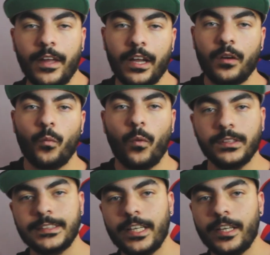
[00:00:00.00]
and
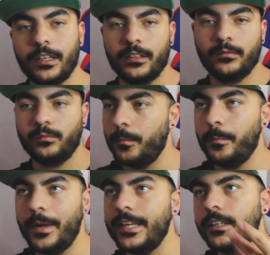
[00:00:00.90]
once I
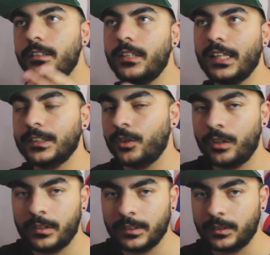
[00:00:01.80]
make it as an
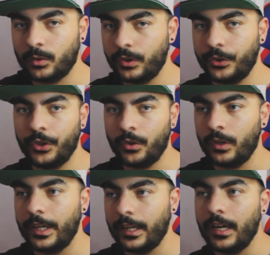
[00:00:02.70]
artist, or you know,
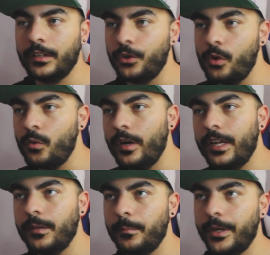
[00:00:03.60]
like I grow
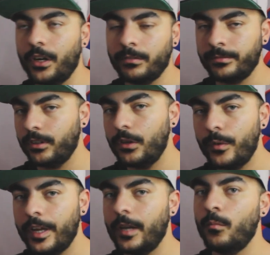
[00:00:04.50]
a bigger
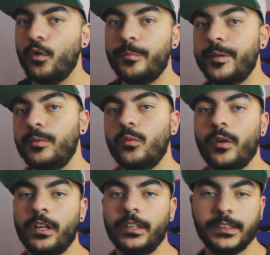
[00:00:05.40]
following and more people
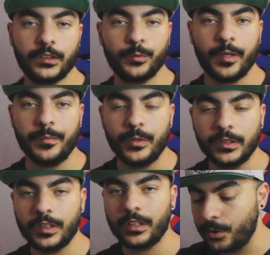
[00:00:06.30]
want to listen to my
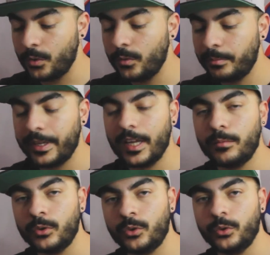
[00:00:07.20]
music, you will be
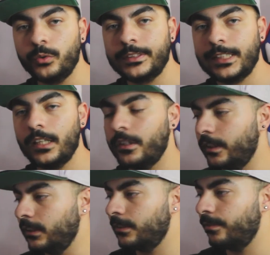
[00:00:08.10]
able to sell
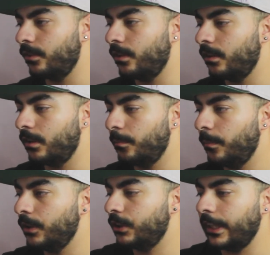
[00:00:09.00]
this for
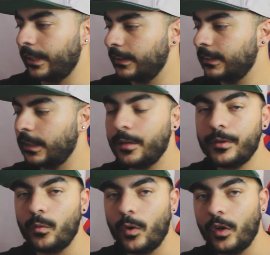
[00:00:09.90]
much, like this is going to
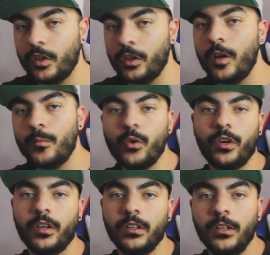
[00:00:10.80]
be worth a lot
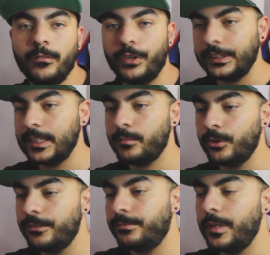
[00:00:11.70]
more. For
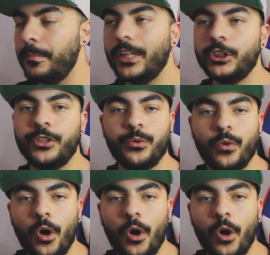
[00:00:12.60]
example, if imagine you